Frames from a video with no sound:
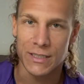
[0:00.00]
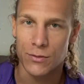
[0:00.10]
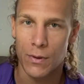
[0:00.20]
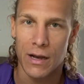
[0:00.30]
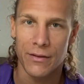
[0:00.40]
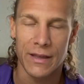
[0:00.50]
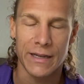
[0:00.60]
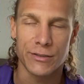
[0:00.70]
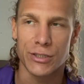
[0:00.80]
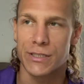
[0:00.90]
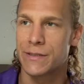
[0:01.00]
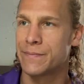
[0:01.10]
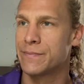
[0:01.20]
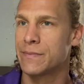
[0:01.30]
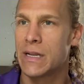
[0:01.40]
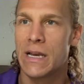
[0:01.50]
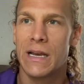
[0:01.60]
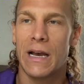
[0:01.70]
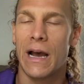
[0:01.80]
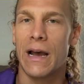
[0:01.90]
as well that just
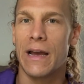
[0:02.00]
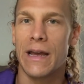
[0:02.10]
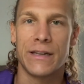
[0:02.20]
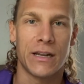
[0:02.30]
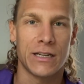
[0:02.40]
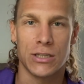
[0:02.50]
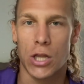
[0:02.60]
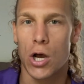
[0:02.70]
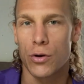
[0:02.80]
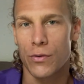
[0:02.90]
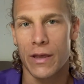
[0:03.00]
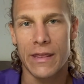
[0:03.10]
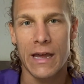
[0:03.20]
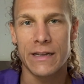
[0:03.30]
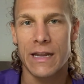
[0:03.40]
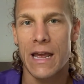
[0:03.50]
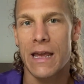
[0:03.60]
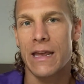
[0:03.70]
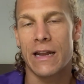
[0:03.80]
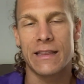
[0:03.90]
I had done a long run that
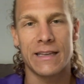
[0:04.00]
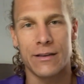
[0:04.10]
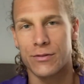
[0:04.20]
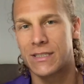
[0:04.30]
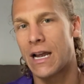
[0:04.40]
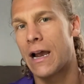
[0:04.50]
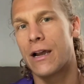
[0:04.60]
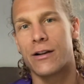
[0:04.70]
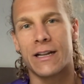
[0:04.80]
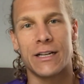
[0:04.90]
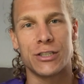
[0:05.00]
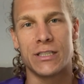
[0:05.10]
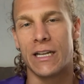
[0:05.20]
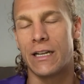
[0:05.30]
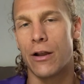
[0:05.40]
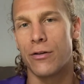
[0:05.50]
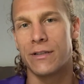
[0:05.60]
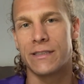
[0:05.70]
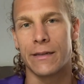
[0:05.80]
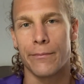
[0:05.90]
day, and I think it was tired, and I just didn't
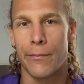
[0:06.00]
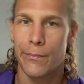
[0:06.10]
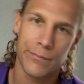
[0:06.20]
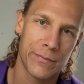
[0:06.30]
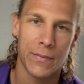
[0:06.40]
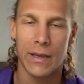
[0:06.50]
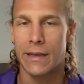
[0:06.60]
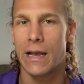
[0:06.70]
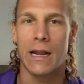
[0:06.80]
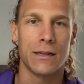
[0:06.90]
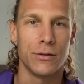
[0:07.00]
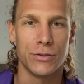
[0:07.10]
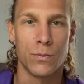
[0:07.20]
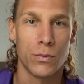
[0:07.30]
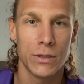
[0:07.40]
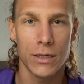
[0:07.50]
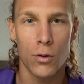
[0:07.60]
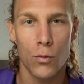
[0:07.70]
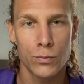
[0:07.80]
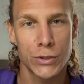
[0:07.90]
notice, and it got a
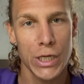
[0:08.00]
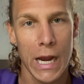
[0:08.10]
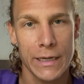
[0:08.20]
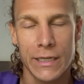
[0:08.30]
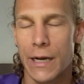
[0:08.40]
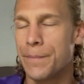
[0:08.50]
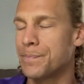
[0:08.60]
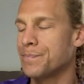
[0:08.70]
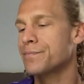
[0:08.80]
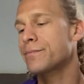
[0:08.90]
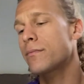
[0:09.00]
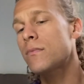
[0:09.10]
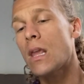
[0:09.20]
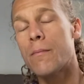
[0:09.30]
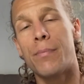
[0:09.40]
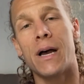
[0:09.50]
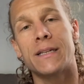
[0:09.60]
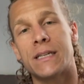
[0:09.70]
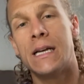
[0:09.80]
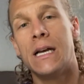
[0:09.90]
little jacked up.
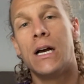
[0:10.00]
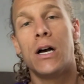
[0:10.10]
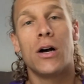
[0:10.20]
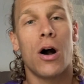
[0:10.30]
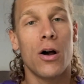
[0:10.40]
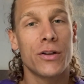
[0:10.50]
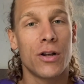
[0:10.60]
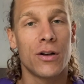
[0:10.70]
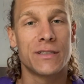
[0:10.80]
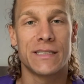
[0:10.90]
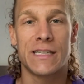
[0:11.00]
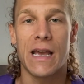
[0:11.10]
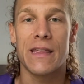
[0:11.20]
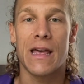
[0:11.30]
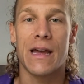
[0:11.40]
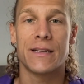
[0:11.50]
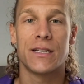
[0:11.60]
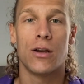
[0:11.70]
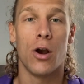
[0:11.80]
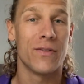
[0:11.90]
But all in all, to say that
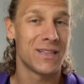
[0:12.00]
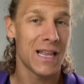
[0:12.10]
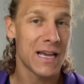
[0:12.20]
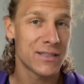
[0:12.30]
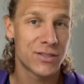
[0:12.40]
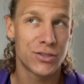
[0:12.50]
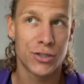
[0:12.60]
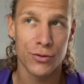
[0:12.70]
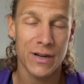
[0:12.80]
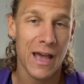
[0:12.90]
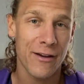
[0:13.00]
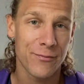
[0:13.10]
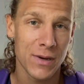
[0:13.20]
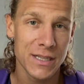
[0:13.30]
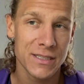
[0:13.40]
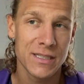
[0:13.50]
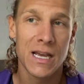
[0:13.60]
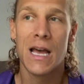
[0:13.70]
over the last 2.5 months,